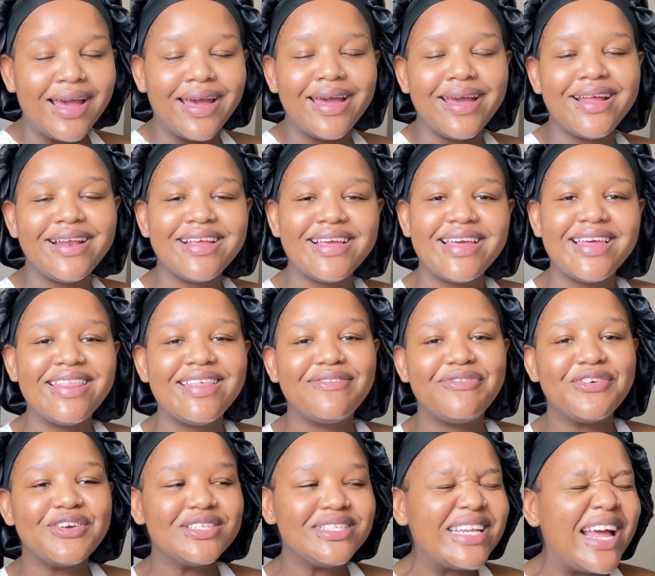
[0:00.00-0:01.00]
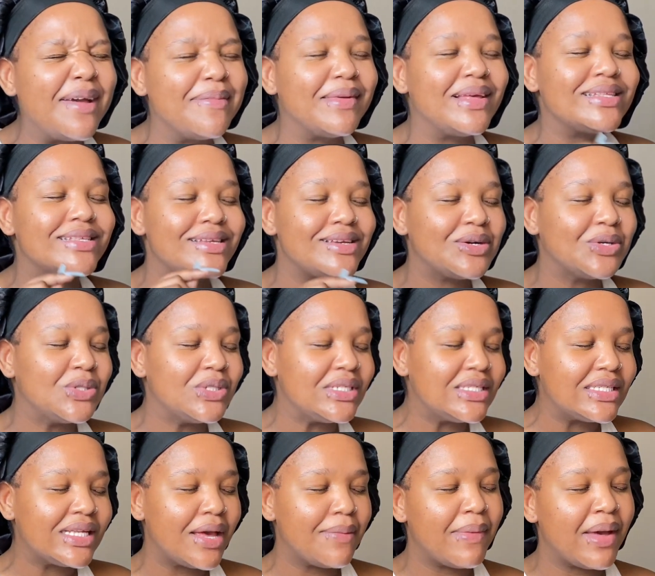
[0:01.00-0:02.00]
and get the first time get on a go
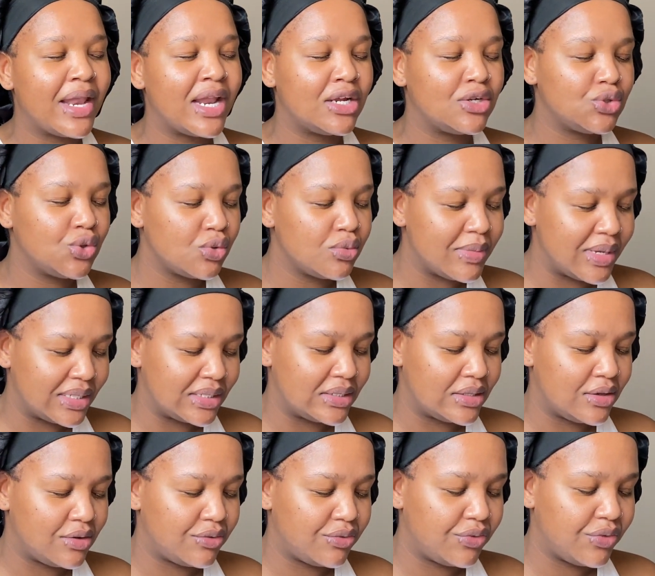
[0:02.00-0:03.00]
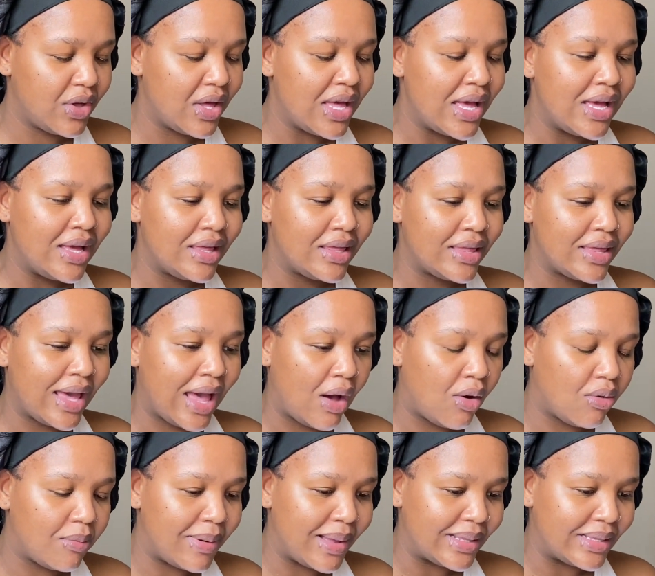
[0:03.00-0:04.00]
Discount and I told myself, yeah,
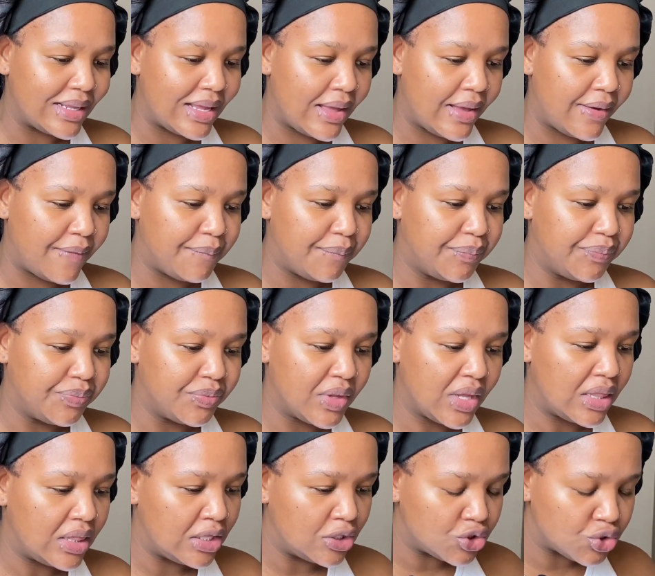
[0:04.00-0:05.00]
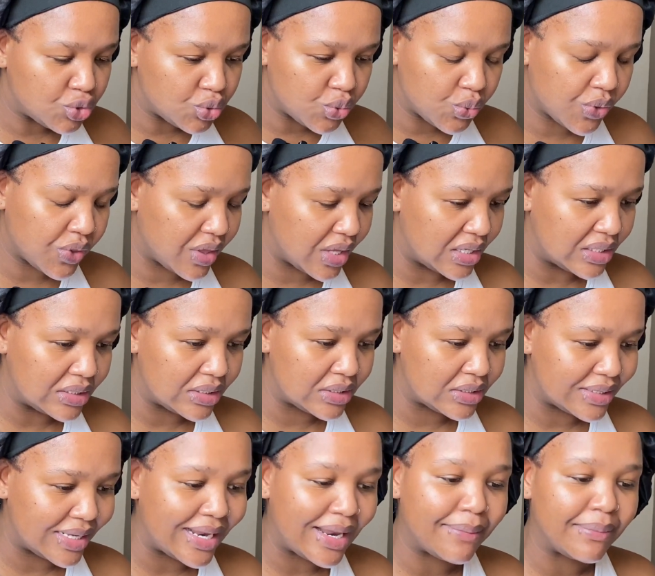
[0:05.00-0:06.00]
batla these 2 things
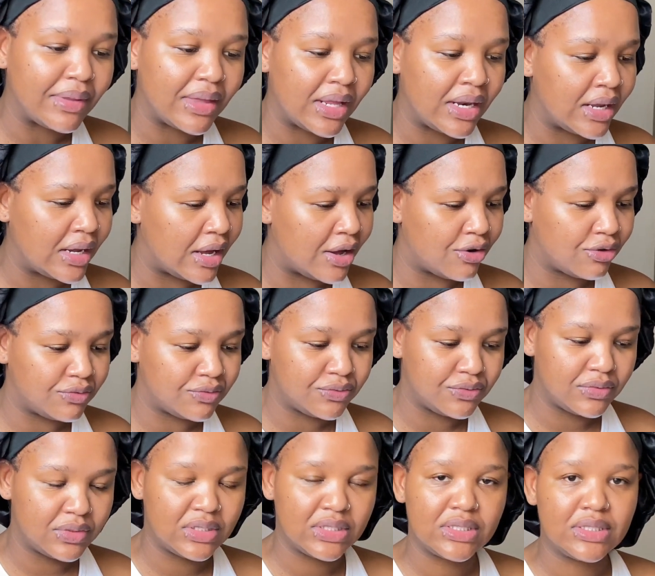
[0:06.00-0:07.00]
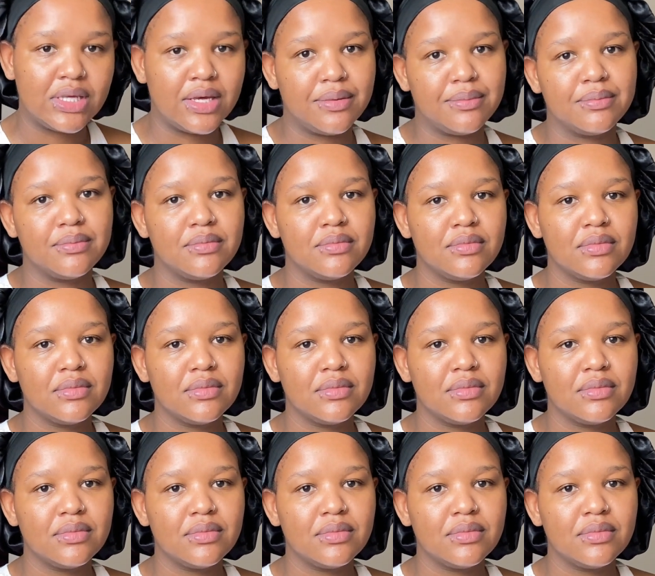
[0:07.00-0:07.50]
and I'm getting out of Discount.